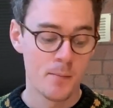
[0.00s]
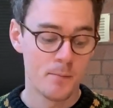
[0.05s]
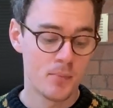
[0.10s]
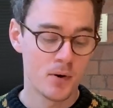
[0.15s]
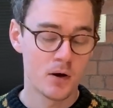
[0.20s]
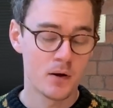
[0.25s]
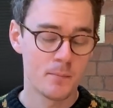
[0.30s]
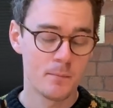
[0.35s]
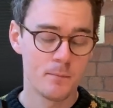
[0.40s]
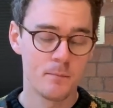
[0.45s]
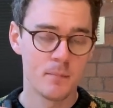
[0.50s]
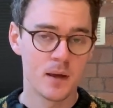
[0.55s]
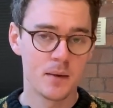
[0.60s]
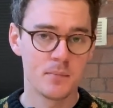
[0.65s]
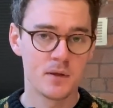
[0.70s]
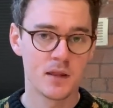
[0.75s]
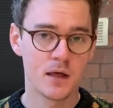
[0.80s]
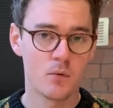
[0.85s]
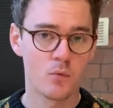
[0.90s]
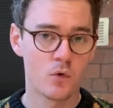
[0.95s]
But
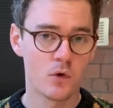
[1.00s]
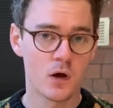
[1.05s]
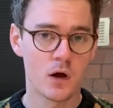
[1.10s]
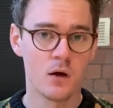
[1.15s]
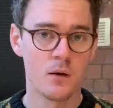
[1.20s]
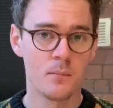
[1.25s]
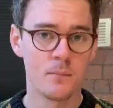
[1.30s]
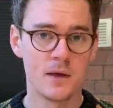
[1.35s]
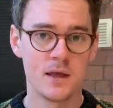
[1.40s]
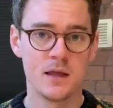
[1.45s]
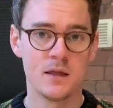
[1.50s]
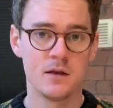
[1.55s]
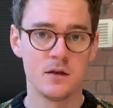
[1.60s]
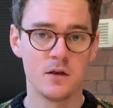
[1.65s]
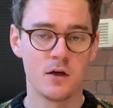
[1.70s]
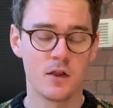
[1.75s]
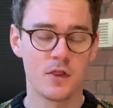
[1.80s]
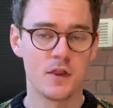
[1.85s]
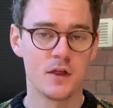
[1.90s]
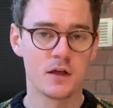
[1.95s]
maybe that will come in
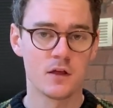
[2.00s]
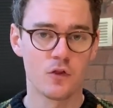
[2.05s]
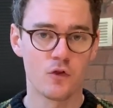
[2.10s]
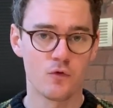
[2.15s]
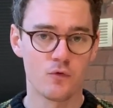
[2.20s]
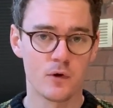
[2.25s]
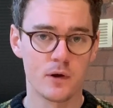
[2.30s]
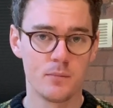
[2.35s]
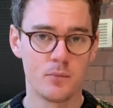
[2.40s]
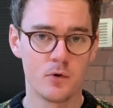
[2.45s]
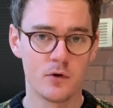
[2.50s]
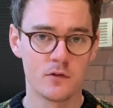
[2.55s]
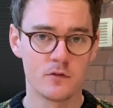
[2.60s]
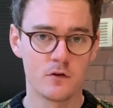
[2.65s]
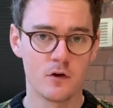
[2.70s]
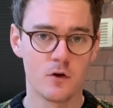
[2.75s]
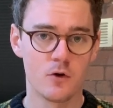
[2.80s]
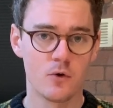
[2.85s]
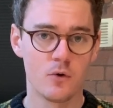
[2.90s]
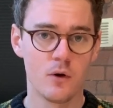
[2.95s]
Nothing
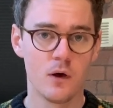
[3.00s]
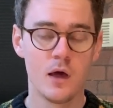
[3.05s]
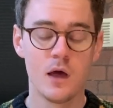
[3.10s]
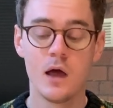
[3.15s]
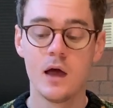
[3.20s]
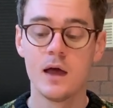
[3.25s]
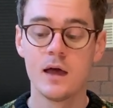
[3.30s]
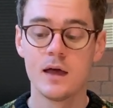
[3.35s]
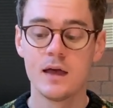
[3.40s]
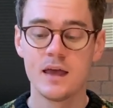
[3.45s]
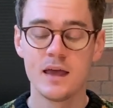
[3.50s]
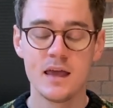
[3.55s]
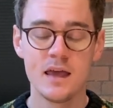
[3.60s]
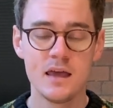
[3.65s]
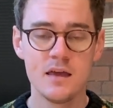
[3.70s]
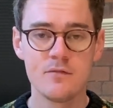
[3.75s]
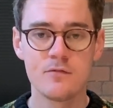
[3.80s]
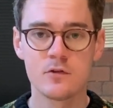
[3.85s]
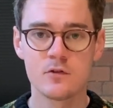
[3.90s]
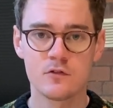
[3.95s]
3.0.
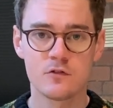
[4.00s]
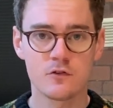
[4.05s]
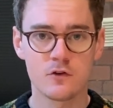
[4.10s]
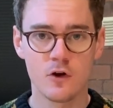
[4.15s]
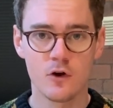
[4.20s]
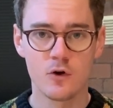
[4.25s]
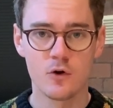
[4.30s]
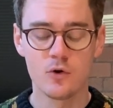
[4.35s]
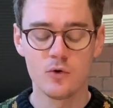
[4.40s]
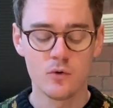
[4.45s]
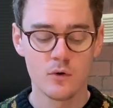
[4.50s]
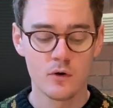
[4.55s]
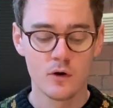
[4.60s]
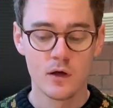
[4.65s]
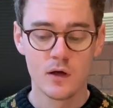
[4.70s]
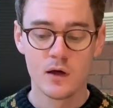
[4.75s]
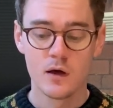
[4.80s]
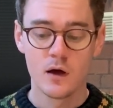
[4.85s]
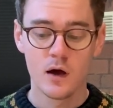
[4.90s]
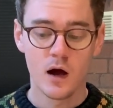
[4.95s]
Even so,
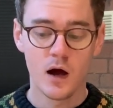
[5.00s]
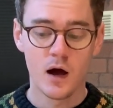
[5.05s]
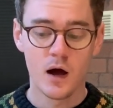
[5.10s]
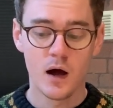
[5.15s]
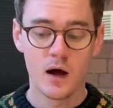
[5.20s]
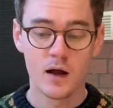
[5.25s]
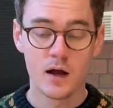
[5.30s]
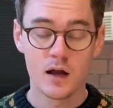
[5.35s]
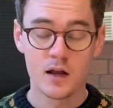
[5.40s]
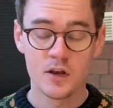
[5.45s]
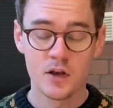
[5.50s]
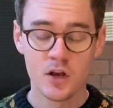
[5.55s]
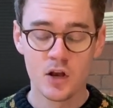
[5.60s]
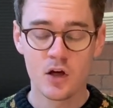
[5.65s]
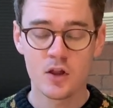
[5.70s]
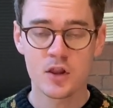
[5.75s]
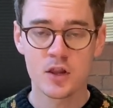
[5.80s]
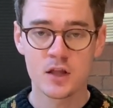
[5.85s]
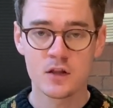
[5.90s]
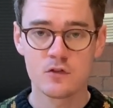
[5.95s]

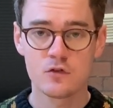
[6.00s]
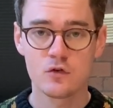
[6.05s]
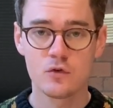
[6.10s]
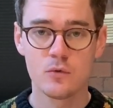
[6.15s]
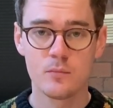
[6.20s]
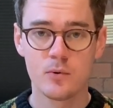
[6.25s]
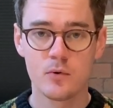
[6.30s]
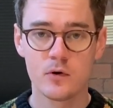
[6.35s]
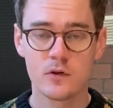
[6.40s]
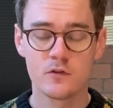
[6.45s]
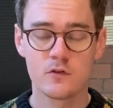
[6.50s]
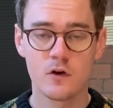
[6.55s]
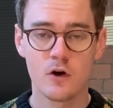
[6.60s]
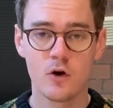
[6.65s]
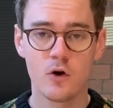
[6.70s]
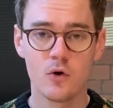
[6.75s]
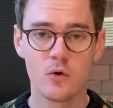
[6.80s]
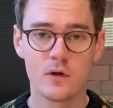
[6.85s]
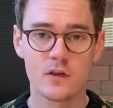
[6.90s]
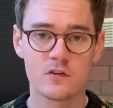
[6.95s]
Nothing
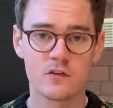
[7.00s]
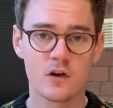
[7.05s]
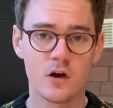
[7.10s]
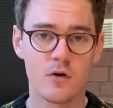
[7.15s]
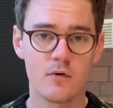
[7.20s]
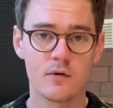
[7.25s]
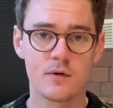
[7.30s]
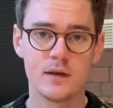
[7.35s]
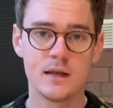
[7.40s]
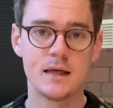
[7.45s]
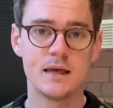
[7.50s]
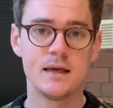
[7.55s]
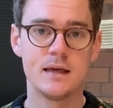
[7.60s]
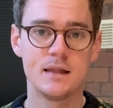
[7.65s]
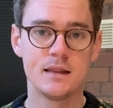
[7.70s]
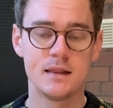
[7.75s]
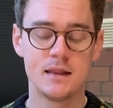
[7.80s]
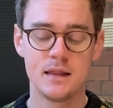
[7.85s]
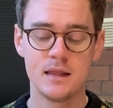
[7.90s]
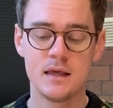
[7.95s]
2.0 is
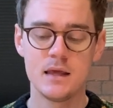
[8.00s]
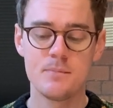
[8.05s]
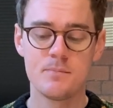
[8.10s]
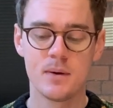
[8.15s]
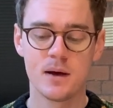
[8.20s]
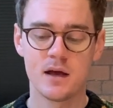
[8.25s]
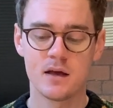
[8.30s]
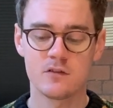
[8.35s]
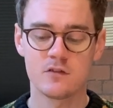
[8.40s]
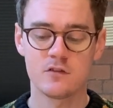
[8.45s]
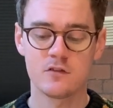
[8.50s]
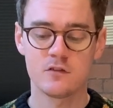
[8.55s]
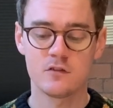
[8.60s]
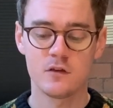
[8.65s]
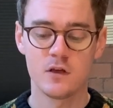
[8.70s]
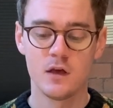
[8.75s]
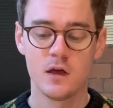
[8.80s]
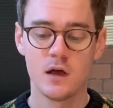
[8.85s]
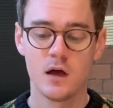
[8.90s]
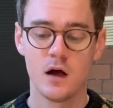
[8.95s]
currently the best,
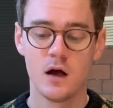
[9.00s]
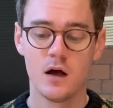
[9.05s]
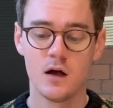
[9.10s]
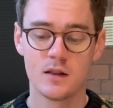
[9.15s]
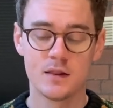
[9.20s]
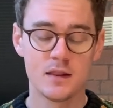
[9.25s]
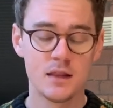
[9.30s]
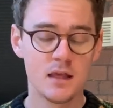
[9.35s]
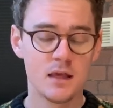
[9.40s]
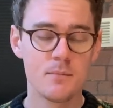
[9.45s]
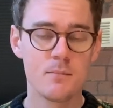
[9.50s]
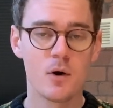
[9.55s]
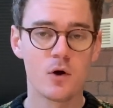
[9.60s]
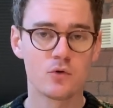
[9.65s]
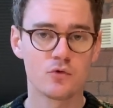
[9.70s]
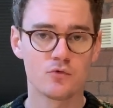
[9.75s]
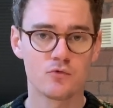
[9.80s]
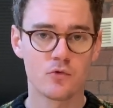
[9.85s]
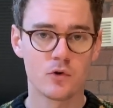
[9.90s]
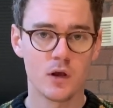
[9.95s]
the
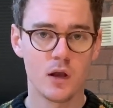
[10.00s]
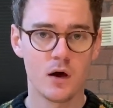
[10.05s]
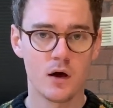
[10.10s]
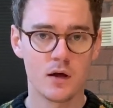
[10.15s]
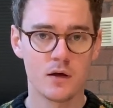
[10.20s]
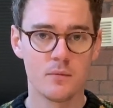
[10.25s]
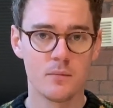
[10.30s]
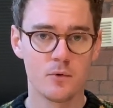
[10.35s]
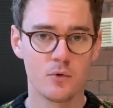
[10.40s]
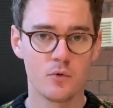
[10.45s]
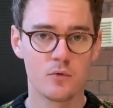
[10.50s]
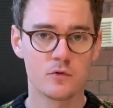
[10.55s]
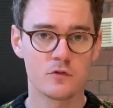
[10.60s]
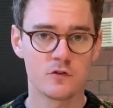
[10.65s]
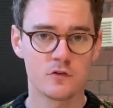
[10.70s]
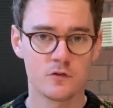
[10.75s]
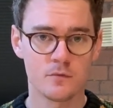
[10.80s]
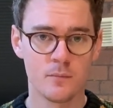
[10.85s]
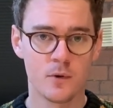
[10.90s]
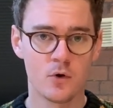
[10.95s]
most reliable
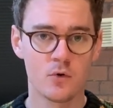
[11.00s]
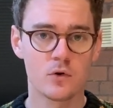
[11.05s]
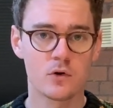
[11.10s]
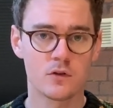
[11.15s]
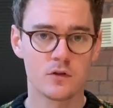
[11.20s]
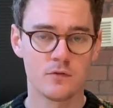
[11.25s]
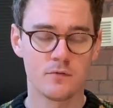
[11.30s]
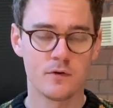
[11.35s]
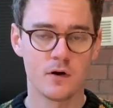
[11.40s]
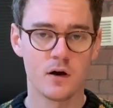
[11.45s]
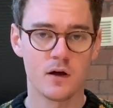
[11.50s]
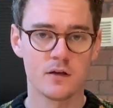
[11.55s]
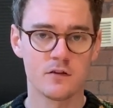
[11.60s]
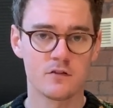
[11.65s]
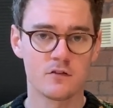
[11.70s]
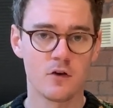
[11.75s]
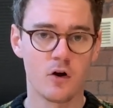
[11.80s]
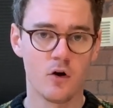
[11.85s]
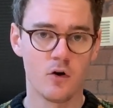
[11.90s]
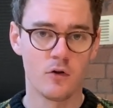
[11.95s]
smoke
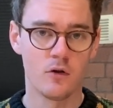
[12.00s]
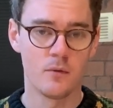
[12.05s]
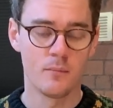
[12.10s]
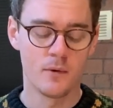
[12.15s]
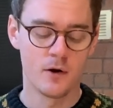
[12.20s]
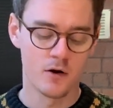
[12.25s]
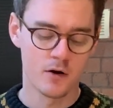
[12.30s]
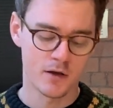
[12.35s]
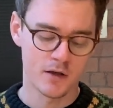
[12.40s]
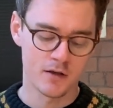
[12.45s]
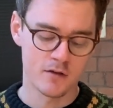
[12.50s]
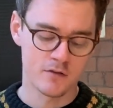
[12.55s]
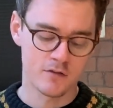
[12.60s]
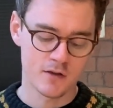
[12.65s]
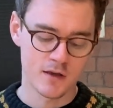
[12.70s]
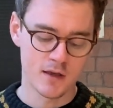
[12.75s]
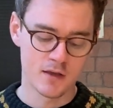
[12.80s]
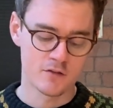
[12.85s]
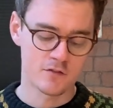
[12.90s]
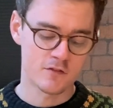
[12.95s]
device on the market.
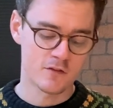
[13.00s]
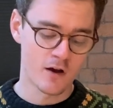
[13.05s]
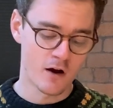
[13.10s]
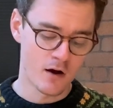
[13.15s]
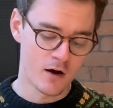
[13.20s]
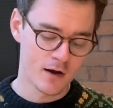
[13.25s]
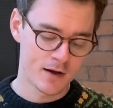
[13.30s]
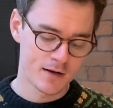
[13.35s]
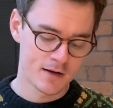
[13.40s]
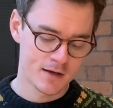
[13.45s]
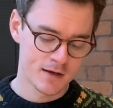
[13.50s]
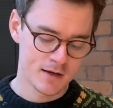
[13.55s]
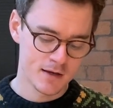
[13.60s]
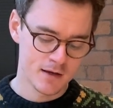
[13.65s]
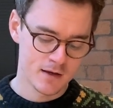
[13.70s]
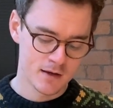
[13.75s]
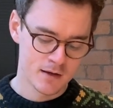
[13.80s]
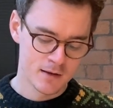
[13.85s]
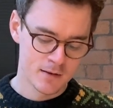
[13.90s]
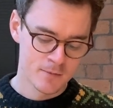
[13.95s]
It's
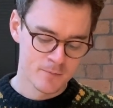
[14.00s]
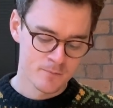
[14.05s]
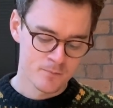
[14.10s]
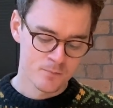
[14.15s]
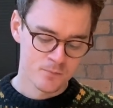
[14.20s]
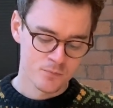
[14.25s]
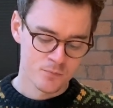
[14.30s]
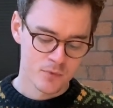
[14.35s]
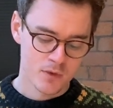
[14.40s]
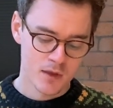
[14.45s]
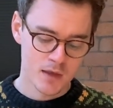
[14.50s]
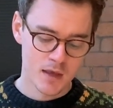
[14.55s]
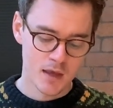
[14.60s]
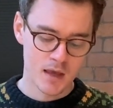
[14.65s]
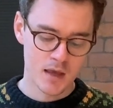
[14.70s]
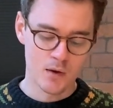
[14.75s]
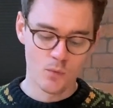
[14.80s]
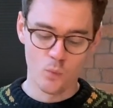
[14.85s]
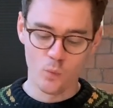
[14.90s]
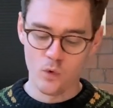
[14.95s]
tiny,
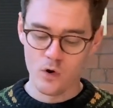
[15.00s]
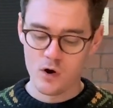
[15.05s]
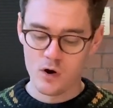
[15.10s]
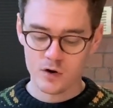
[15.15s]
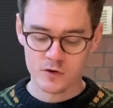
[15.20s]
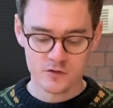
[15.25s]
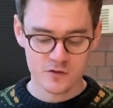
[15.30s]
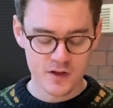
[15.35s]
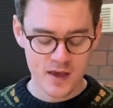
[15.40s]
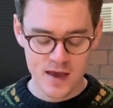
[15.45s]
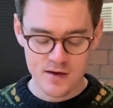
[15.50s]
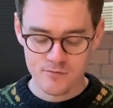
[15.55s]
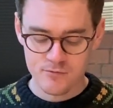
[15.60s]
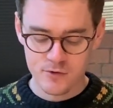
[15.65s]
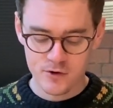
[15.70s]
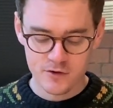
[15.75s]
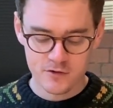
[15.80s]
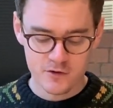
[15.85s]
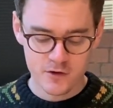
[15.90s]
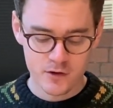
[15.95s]
it works
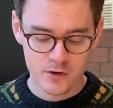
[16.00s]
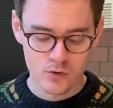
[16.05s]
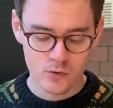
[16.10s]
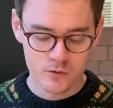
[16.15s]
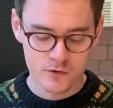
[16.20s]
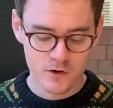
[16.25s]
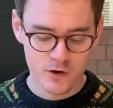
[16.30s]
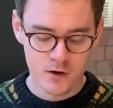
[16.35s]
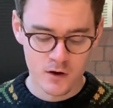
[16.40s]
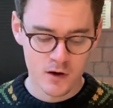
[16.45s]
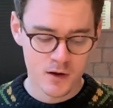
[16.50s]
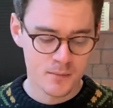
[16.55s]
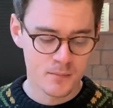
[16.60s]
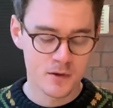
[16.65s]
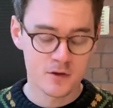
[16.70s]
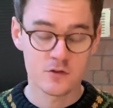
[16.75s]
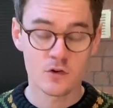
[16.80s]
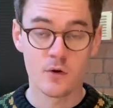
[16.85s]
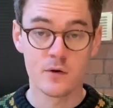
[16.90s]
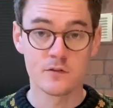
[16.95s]
every single time,
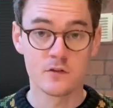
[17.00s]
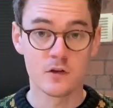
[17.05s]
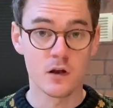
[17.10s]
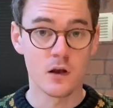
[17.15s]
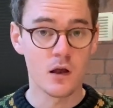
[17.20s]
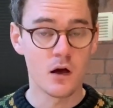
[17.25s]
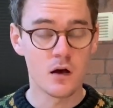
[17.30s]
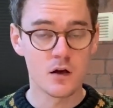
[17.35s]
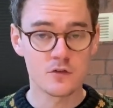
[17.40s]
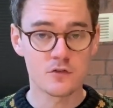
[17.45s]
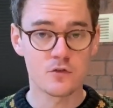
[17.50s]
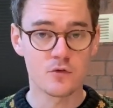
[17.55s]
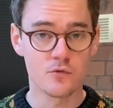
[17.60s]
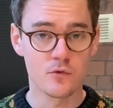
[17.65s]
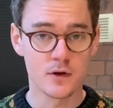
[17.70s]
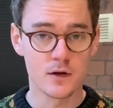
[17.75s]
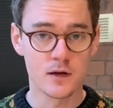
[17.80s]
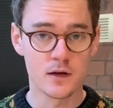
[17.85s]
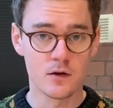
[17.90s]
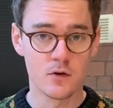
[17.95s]
it's going to last a
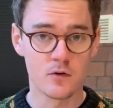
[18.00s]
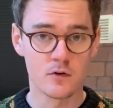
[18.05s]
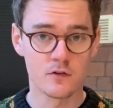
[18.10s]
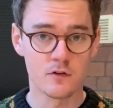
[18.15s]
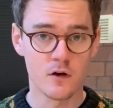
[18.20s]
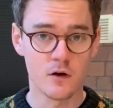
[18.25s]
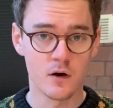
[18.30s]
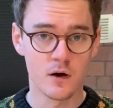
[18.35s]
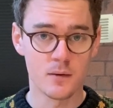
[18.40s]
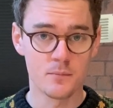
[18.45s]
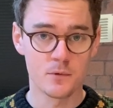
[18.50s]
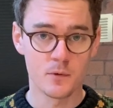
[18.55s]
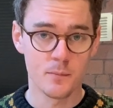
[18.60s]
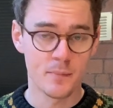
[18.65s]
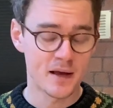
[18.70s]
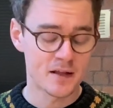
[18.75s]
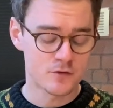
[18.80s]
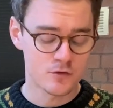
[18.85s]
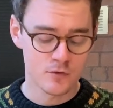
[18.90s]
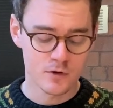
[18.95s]
really long time, the
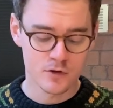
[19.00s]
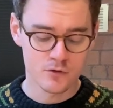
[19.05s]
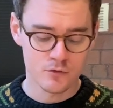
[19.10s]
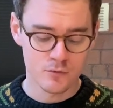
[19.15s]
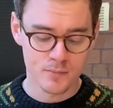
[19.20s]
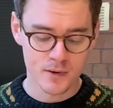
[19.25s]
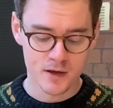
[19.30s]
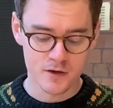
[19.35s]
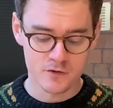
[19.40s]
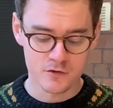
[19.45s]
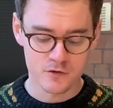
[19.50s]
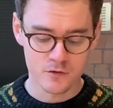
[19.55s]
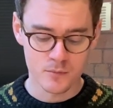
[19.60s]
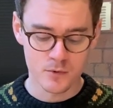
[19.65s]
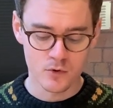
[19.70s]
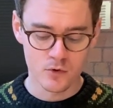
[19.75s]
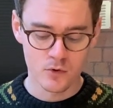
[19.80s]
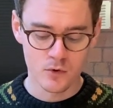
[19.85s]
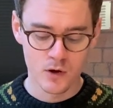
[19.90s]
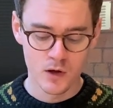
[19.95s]
battery is
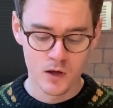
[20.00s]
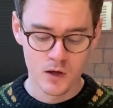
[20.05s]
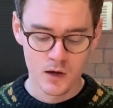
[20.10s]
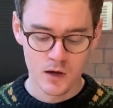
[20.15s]
replaceable.